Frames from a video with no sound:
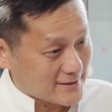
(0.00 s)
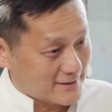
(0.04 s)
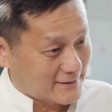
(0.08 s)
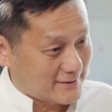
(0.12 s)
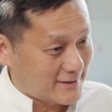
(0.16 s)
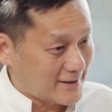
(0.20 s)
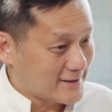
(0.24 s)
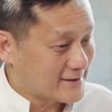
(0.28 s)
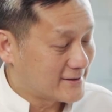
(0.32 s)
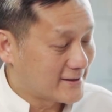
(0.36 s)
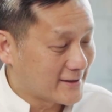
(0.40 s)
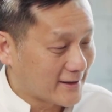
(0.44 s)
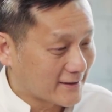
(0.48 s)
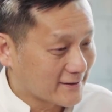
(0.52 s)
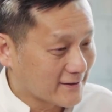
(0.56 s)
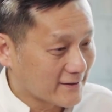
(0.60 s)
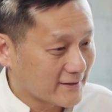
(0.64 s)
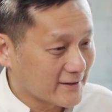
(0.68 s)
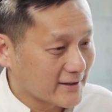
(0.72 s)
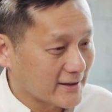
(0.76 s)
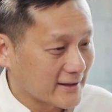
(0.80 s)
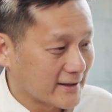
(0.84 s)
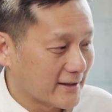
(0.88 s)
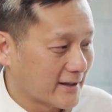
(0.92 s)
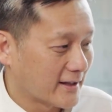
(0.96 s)
the other
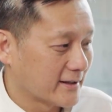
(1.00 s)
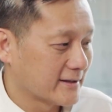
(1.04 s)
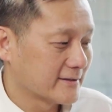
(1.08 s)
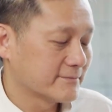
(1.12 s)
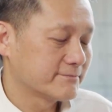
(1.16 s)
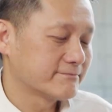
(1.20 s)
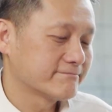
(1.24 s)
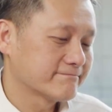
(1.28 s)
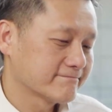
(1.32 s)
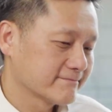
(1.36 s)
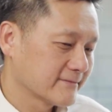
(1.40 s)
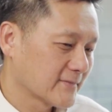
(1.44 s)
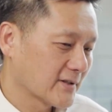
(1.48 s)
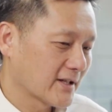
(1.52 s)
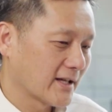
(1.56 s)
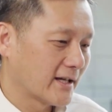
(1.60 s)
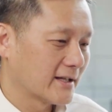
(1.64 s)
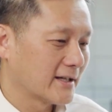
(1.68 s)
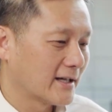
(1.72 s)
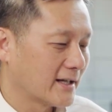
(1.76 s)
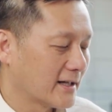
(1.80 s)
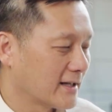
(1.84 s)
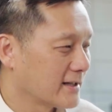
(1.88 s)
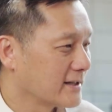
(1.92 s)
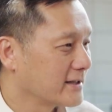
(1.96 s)
thing.
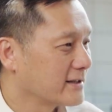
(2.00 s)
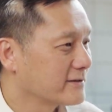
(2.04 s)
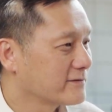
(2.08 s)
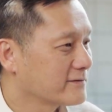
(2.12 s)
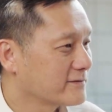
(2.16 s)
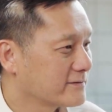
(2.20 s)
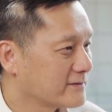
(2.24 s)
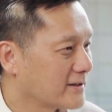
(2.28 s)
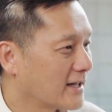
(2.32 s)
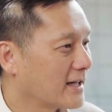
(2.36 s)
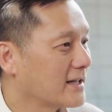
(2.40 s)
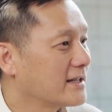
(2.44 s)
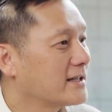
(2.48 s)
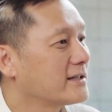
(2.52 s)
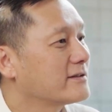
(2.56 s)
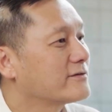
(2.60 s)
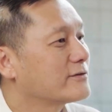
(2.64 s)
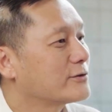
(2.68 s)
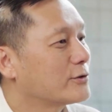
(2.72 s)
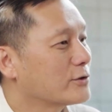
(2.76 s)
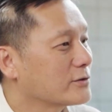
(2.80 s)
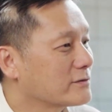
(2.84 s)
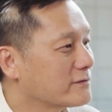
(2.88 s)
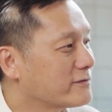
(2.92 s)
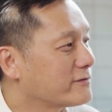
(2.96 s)
And I love
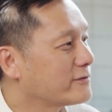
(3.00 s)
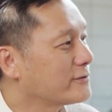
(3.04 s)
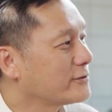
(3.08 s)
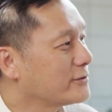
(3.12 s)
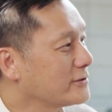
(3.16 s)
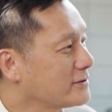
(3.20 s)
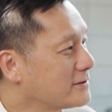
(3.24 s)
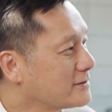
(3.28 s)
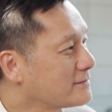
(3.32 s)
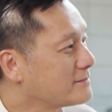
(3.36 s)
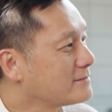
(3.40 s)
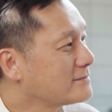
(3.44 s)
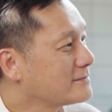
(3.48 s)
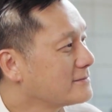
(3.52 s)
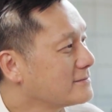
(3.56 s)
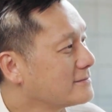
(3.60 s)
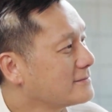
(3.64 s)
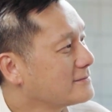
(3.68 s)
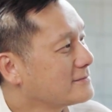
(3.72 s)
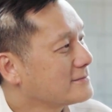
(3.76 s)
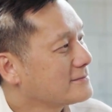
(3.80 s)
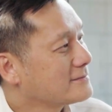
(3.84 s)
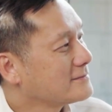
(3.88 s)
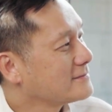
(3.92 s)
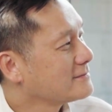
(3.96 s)
good food,
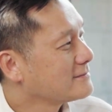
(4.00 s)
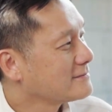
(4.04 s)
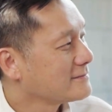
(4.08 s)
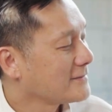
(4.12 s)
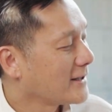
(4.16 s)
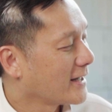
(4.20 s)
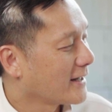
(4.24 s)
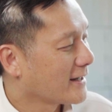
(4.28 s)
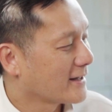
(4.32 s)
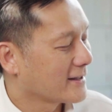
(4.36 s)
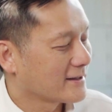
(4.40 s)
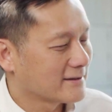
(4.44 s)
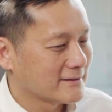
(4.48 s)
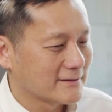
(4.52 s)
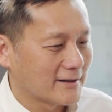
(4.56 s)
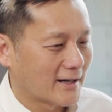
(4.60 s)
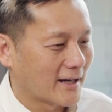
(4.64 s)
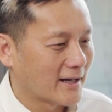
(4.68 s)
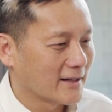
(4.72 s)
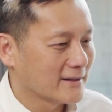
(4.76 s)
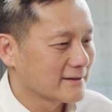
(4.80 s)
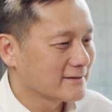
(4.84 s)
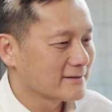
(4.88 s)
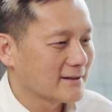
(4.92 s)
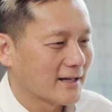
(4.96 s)
and
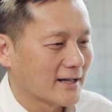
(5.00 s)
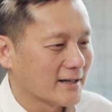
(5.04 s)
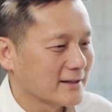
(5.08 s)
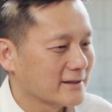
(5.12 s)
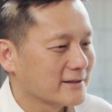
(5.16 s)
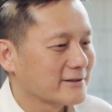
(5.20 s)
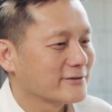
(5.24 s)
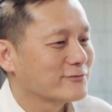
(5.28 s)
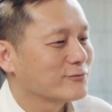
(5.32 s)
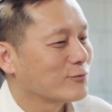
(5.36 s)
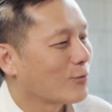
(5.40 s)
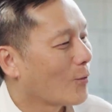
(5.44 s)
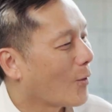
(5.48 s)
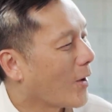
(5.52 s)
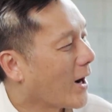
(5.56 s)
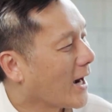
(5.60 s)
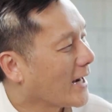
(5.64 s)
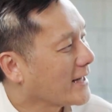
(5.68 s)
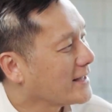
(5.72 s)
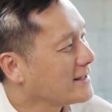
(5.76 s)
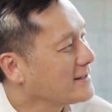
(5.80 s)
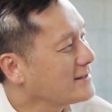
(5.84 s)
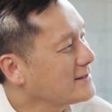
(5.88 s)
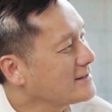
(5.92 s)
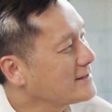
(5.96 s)
I love
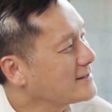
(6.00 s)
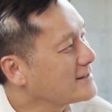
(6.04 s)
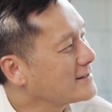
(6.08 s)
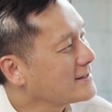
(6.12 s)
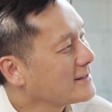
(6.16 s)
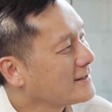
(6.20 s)
wine,